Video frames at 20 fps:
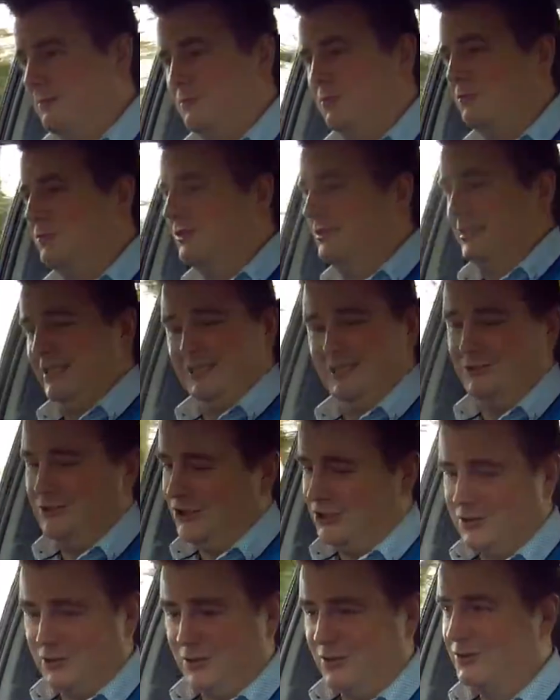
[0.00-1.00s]
Oh, and this is
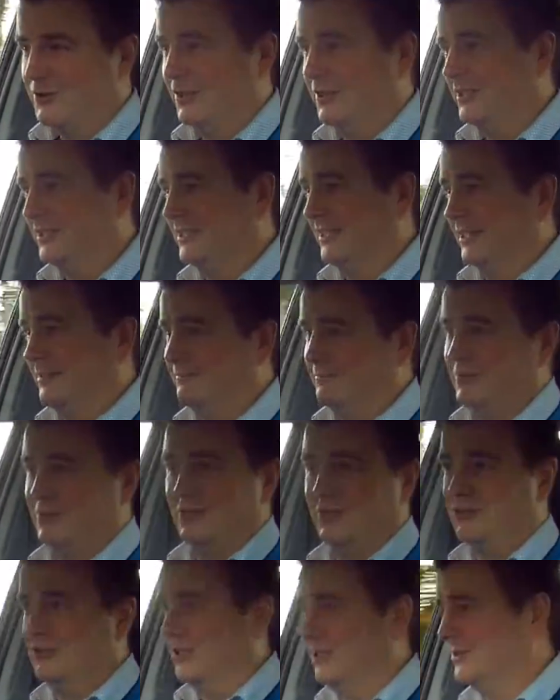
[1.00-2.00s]
just not good, is it?
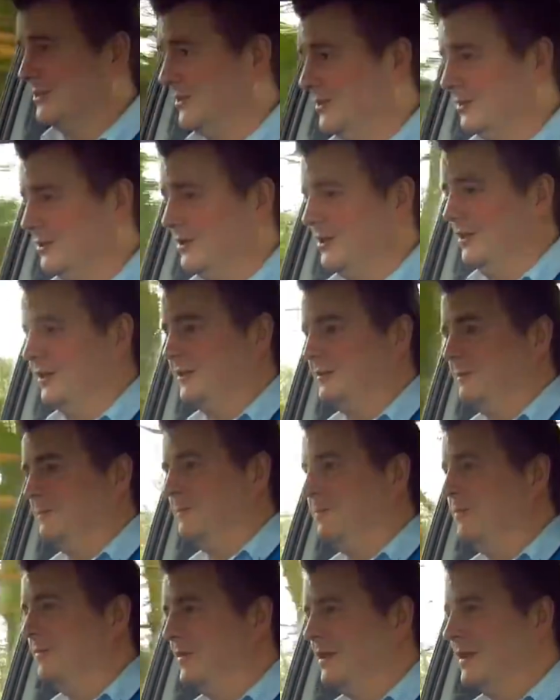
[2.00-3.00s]
Just not good.
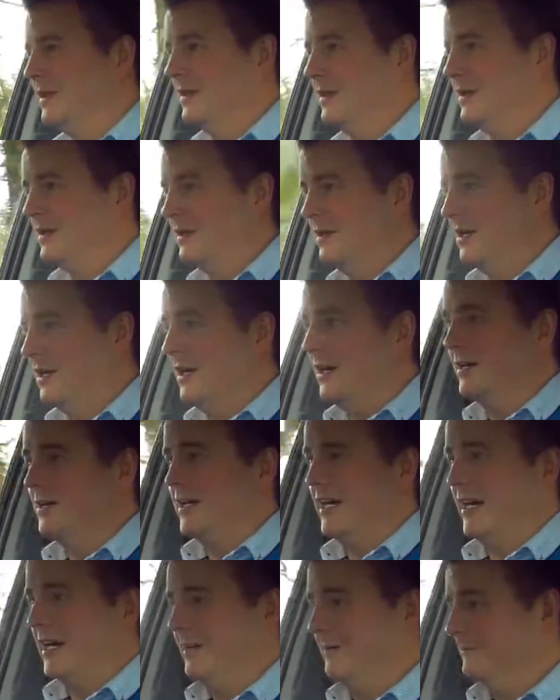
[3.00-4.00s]

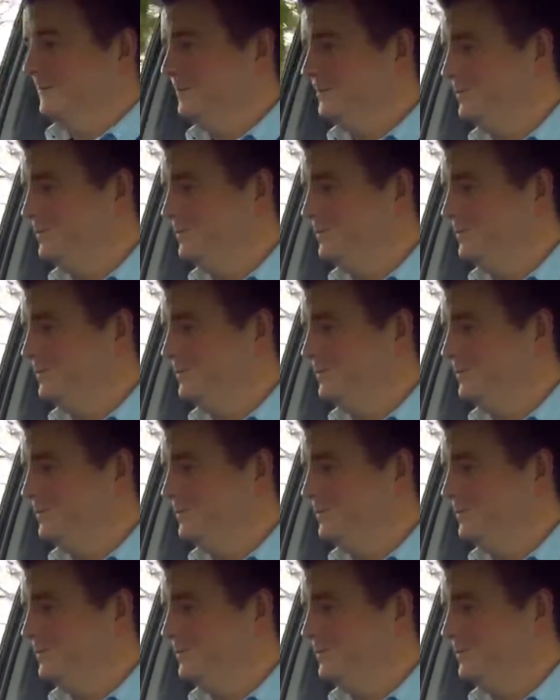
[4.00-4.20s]
Okay.